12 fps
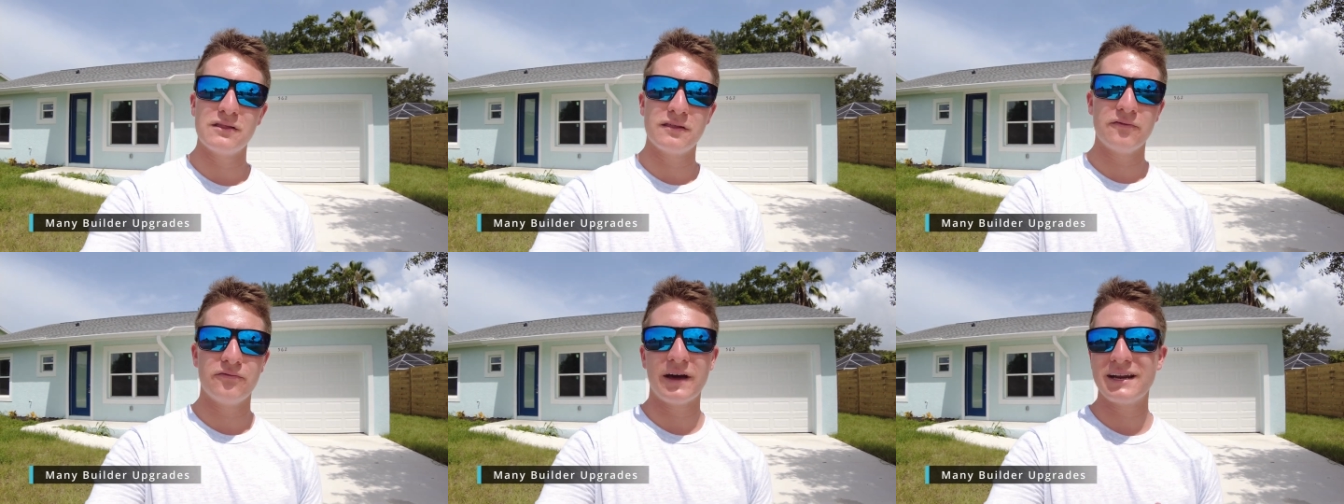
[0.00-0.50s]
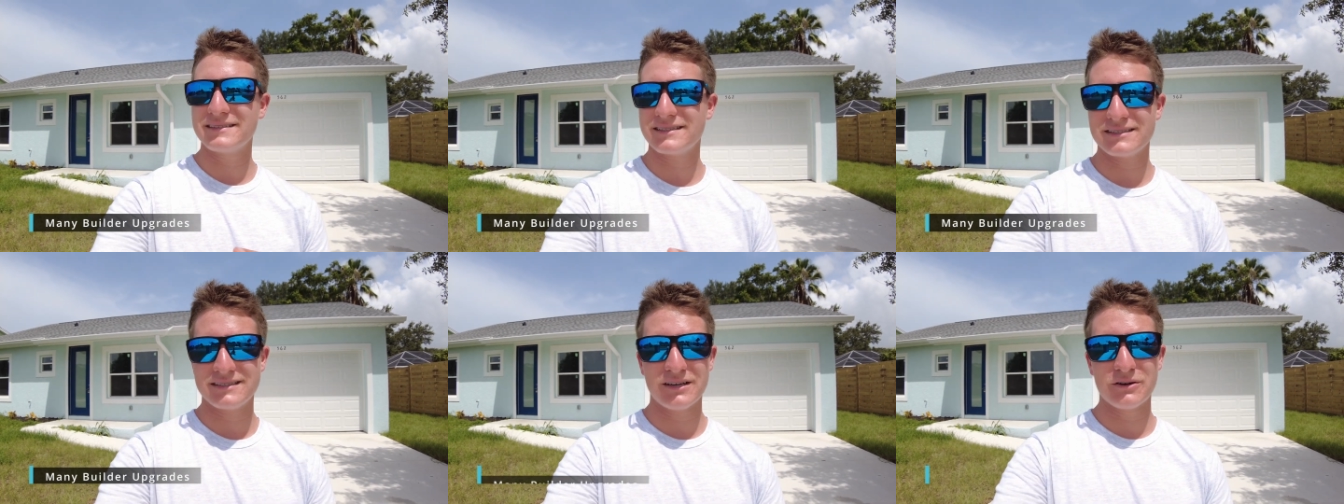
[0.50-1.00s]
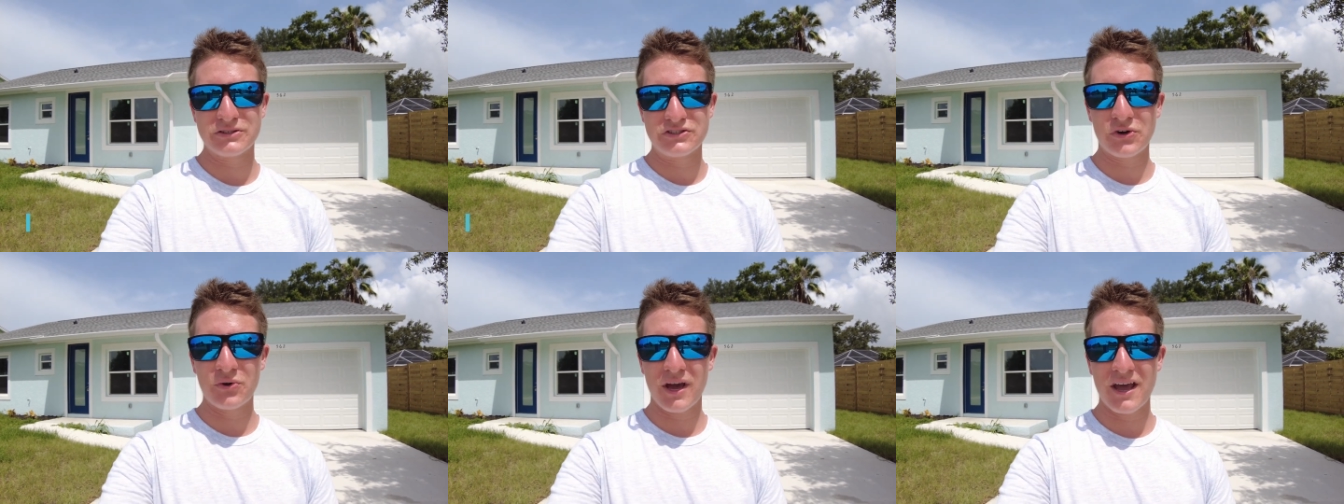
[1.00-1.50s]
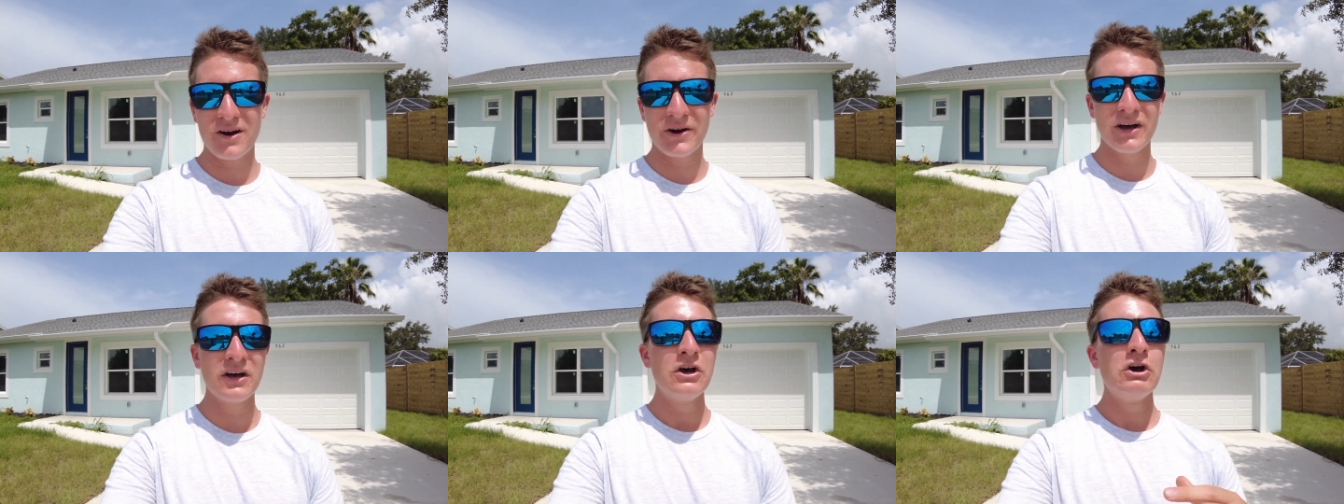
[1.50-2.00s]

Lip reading: the Venice, Sarasota area.